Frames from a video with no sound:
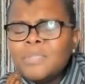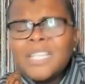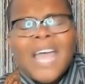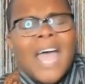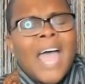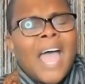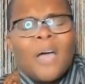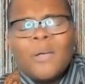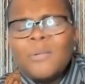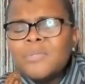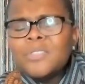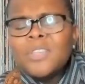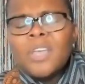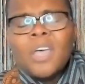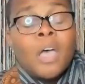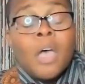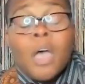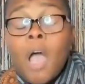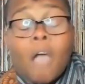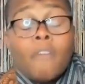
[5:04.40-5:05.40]
towns
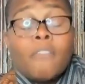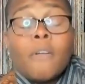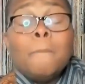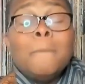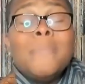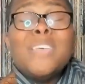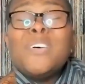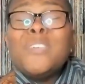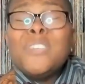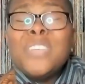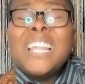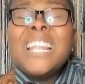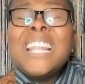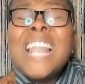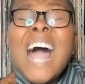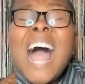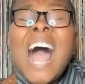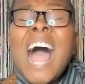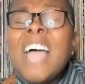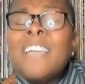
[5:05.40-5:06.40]
are a million
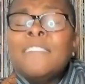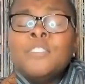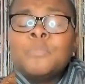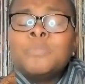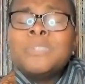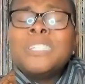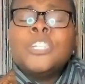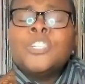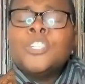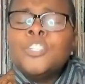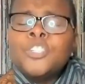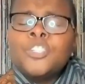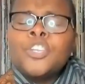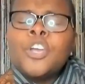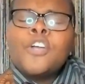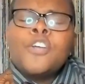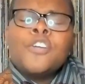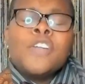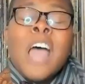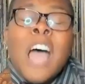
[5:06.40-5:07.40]
lives being
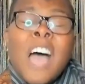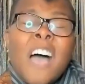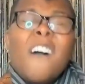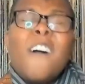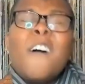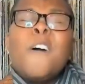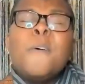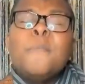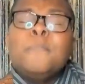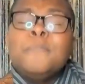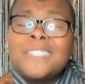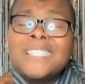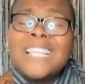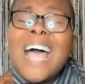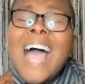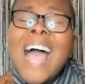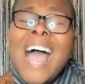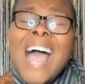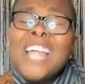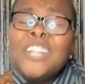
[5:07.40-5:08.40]
turned
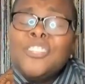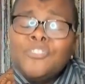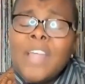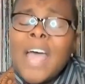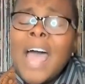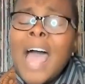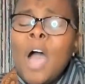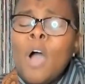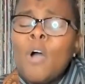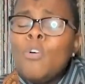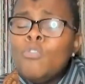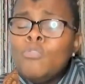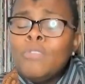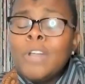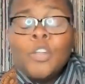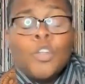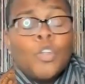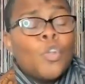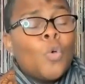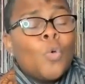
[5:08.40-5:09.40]
upside down.
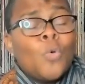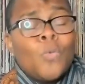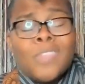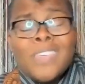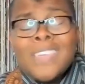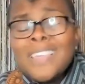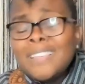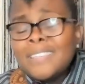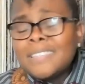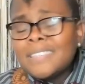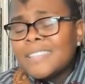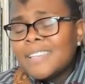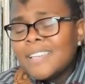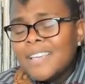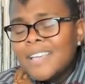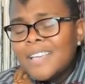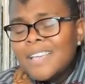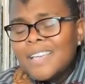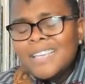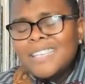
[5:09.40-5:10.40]
You know this
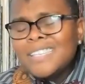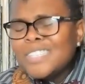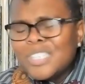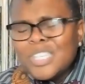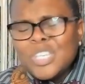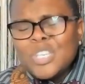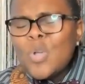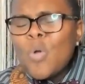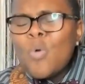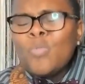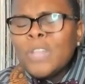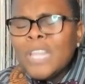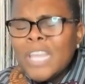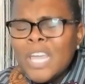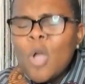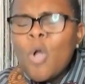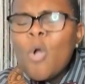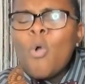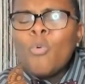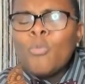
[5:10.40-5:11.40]
is the only
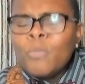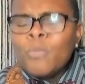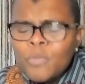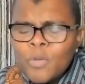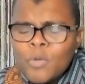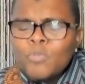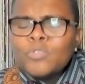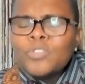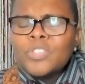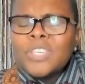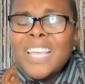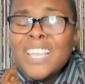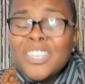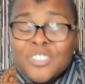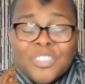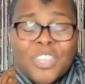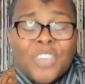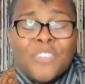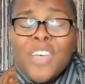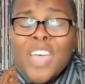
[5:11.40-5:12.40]
home those
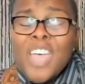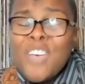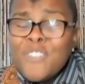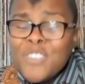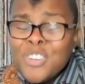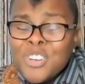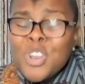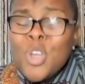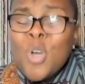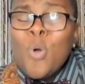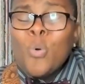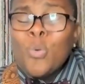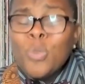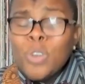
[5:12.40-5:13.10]
kids have ever known.